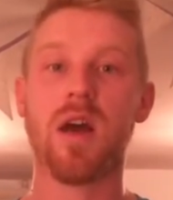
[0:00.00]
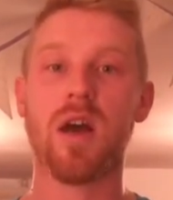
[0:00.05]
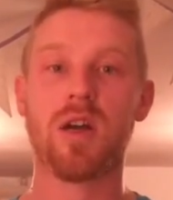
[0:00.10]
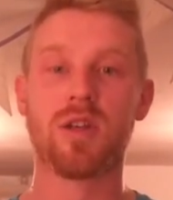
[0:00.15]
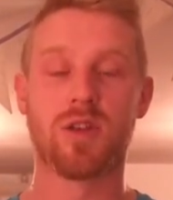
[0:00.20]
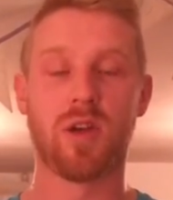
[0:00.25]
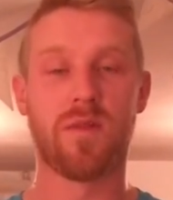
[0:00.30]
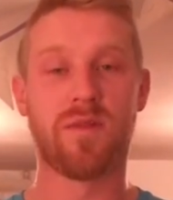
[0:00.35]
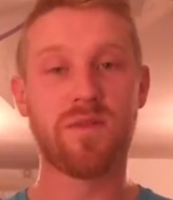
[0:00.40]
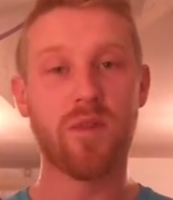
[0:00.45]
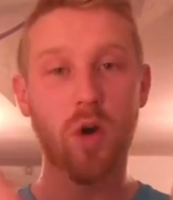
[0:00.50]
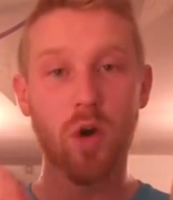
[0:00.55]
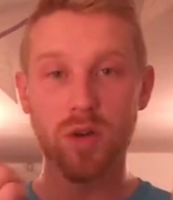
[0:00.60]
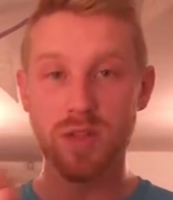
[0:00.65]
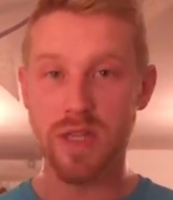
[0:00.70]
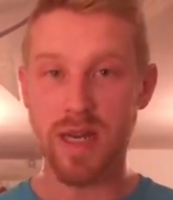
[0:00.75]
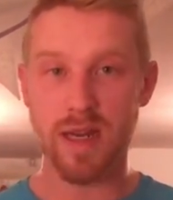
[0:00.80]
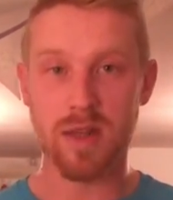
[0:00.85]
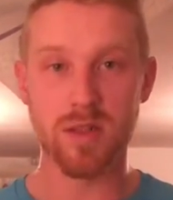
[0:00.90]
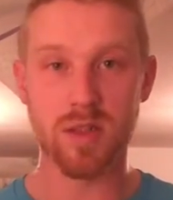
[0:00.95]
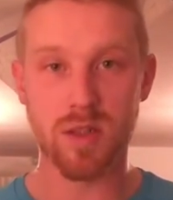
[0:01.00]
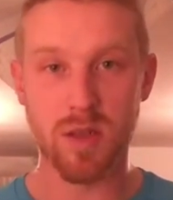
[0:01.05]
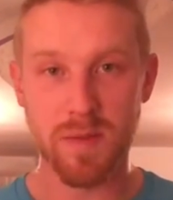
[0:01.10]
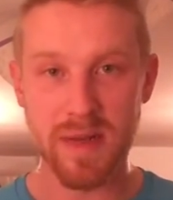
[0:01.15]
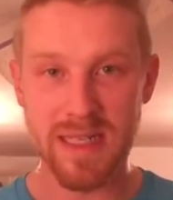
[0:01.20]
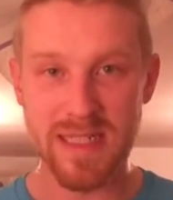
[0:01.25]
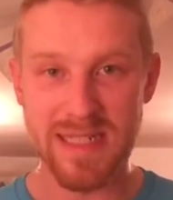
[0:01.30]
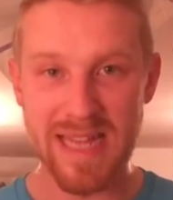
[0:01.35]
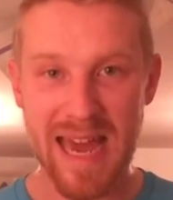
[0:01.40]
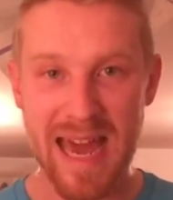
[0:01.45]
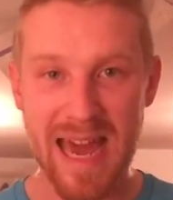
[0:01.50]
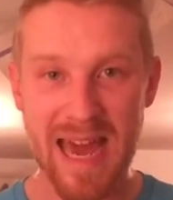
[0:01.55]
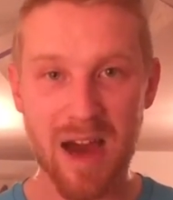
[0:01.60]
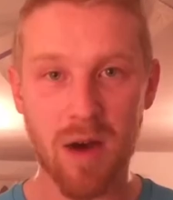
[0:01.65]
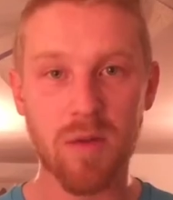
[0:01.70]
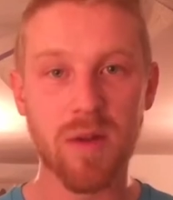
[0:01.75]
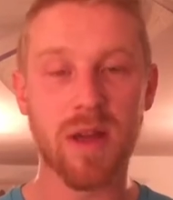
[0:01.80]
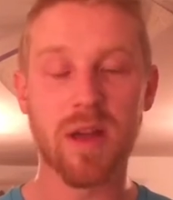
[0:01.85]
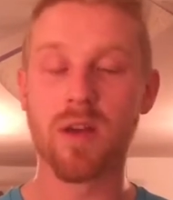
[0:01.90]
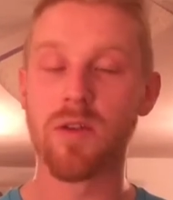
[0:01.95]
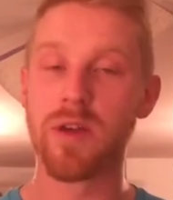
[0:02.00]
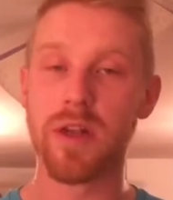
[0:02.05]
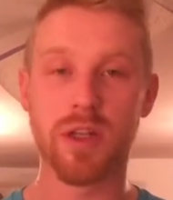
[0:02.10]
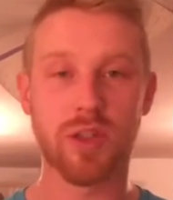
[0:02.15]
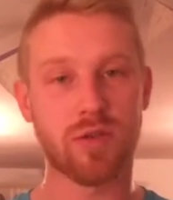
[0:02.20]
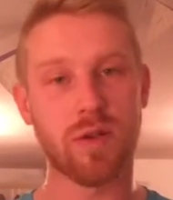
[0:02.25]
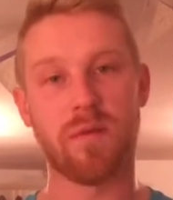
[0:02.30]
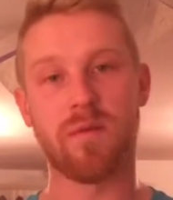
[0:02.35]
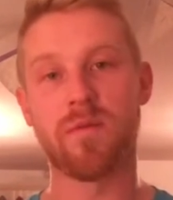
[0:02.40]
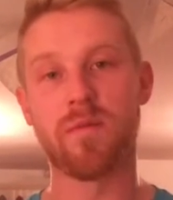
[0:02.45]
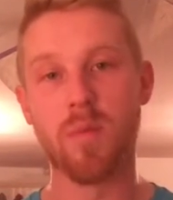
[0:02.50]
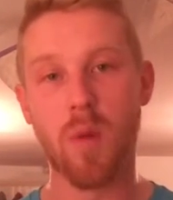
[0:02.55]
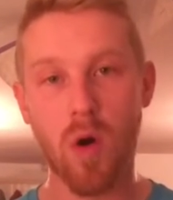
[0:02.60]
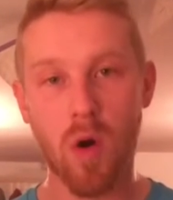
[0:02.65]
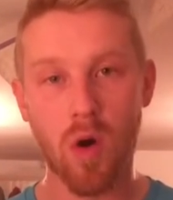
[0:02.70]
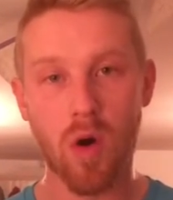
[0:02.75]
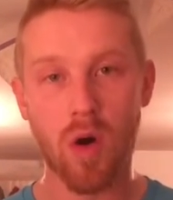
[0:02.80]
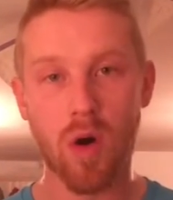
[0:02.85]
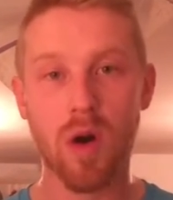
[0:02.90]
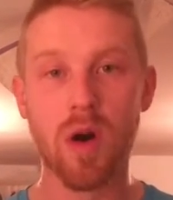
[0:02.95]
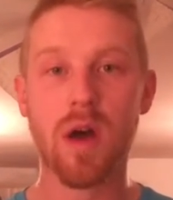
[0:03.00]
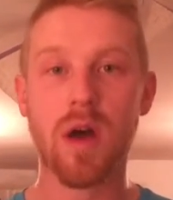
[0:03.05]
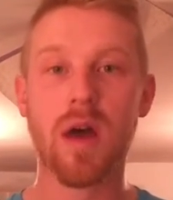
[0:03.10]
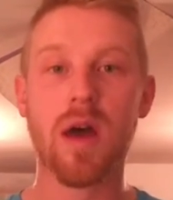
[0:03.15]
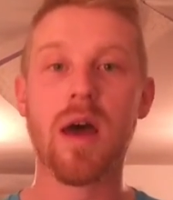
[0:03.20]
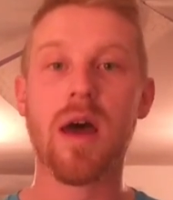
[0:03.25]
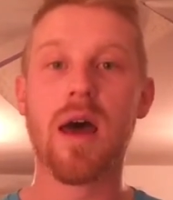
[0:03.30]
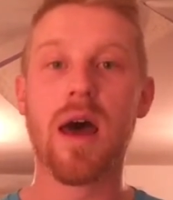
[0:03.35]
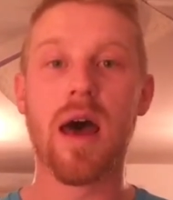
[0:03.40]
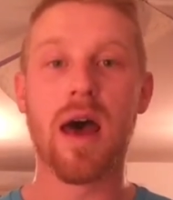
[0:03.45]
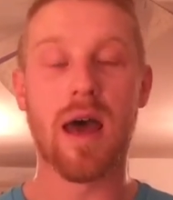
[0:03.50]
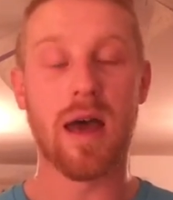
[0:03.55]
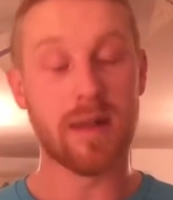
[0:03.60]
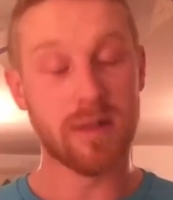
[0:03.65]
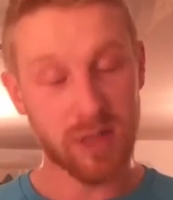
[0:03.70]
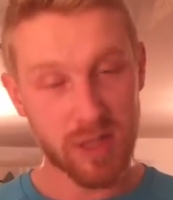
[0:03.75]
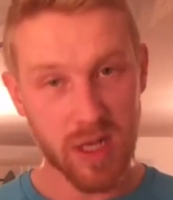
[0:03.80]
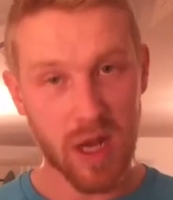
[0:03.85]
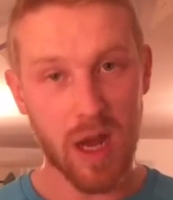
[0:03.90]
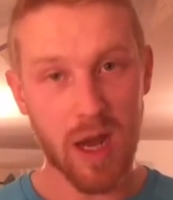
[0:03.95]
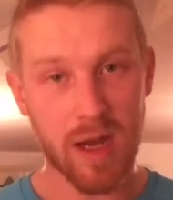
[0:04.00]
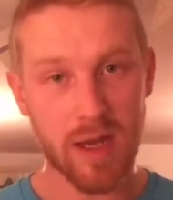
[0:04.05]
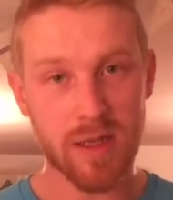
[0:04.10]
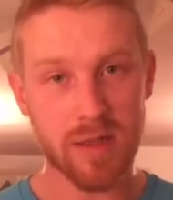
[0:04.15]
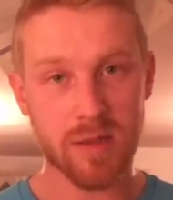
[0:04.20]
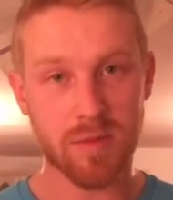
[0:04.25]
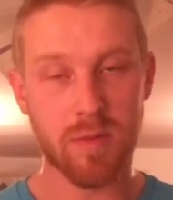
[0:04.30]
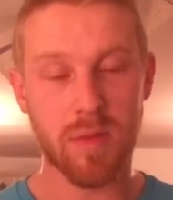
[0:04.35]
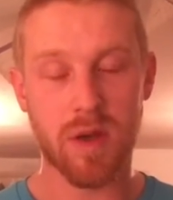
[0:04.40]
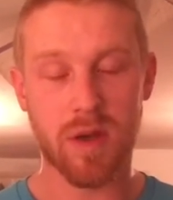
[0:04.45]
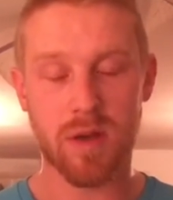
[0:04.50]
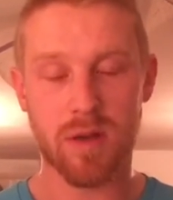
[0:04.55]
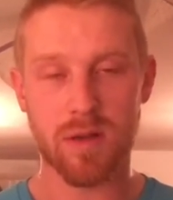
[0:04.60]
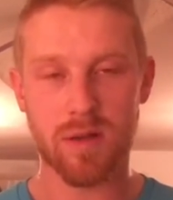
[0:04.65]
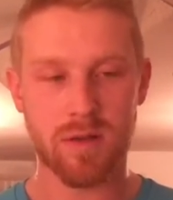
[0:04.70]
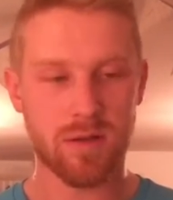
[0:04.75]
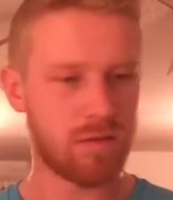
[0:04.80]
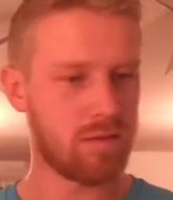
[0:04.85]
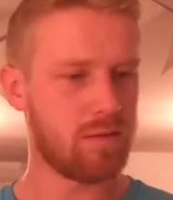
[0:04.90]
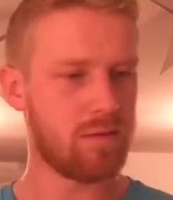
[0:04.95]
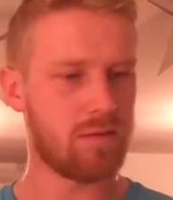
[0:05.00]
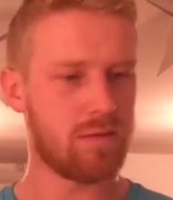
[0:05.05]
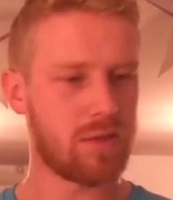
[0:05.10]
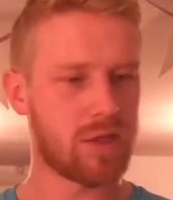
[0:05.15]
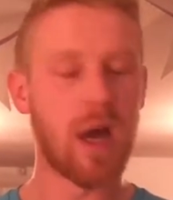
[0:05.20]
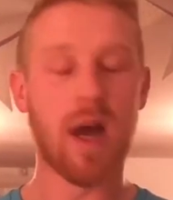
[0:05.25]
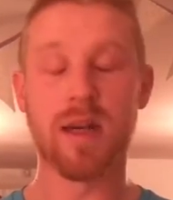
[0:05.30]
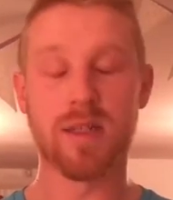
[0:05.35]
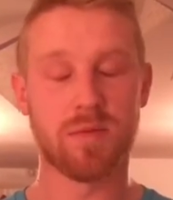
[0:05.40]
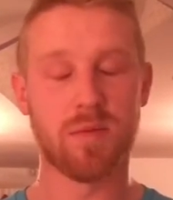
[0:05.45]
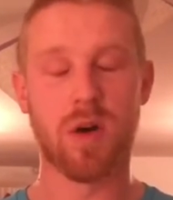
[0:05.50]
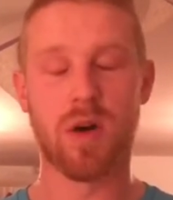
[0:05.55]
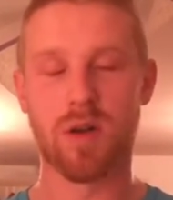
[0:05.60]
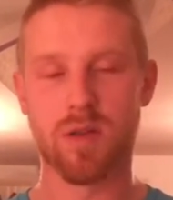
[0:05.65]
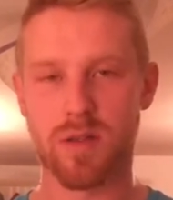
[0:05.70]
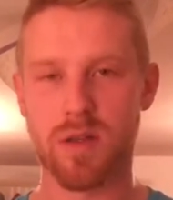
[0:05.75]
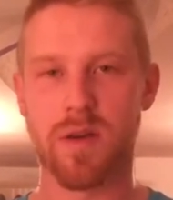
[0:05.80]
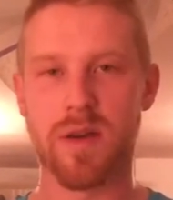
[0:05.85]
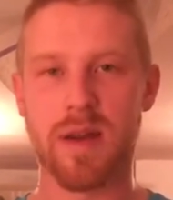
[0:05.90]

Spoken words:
So 4 seconds coming down increased strength more and size more,